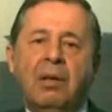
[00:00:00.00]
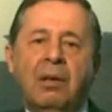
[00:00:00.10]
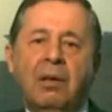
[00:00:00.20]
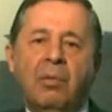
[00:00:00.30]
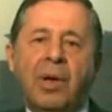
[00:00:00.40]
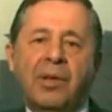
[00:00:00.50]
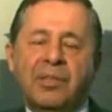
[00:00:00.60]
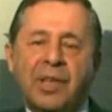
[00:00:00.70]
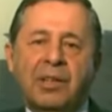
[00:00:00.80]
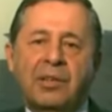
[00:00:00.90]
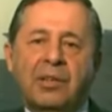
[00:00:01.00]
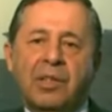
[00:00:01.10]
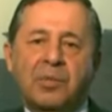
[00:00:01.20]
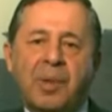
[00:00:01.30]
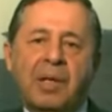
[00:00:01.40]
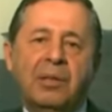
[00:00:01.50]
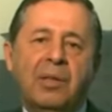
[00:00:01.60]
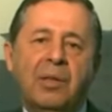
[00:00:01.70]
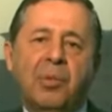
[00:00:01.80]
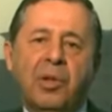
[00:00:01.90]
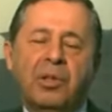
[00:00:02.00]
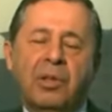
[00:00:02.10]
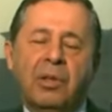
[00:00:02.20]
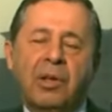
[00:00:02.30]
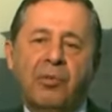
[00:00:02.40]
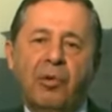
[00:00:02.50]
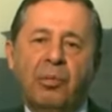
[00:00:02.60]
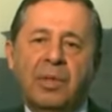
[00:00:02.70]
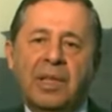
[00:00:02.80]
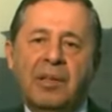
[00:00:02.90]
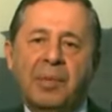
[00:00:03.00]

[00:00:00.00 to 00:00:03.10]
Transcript: were restricted despite the political reform that